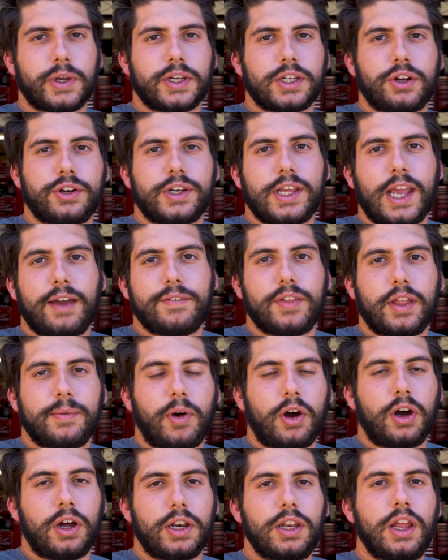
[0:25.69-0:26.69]
I can already have them
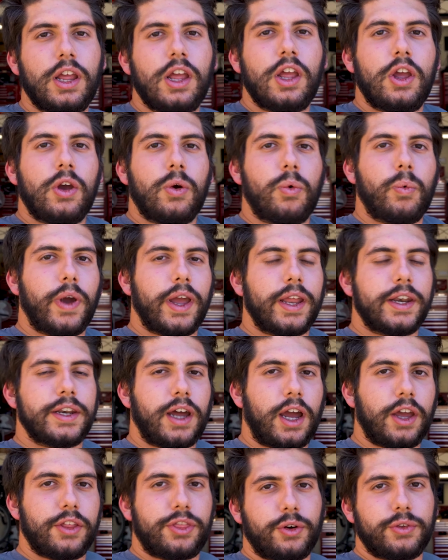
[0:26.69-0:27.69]
on when
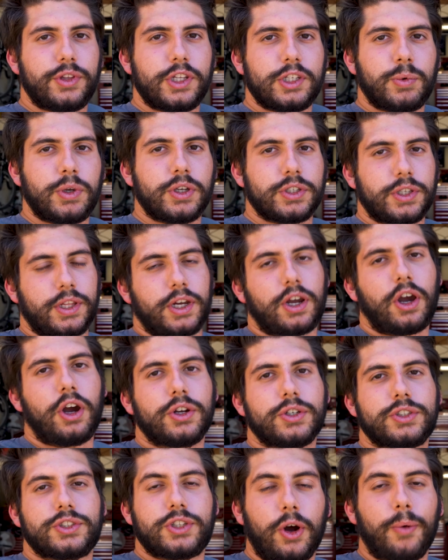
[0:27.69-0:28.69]
I throw these wheels on the
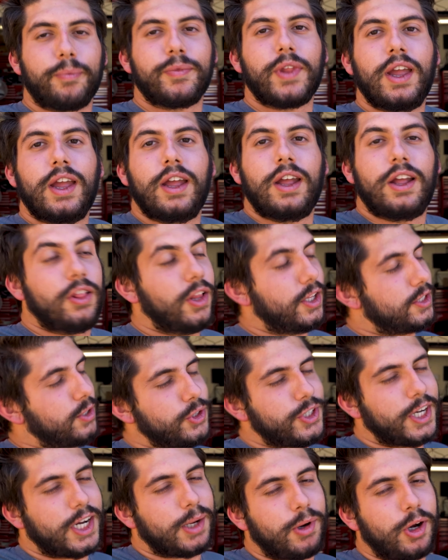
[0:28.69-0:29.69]
car. So let's go
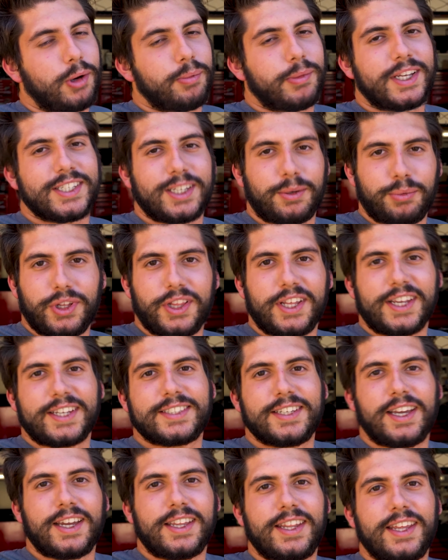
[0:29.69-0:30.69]
check them out because I'm really
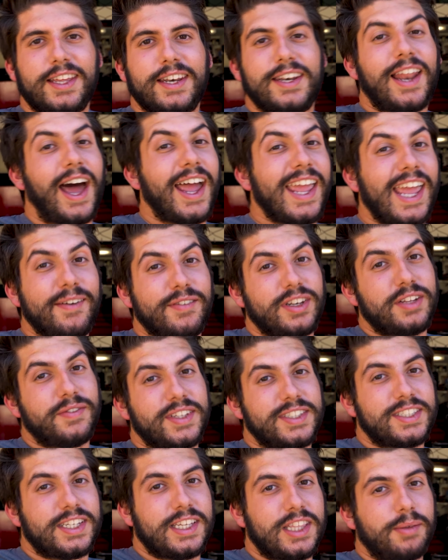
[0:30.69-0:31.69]
excited and I haven't
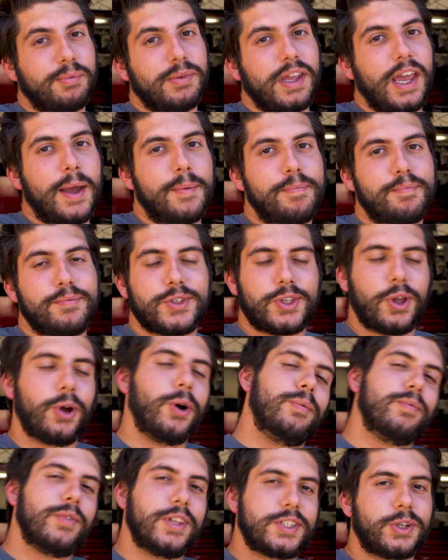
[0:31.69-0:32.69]
even seen them yet.
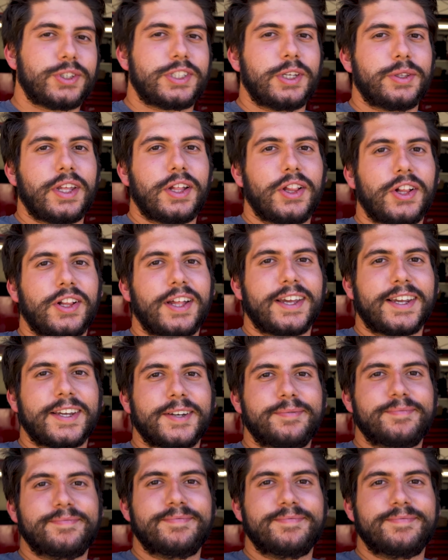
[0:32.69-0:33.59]
So let's go see what they look like.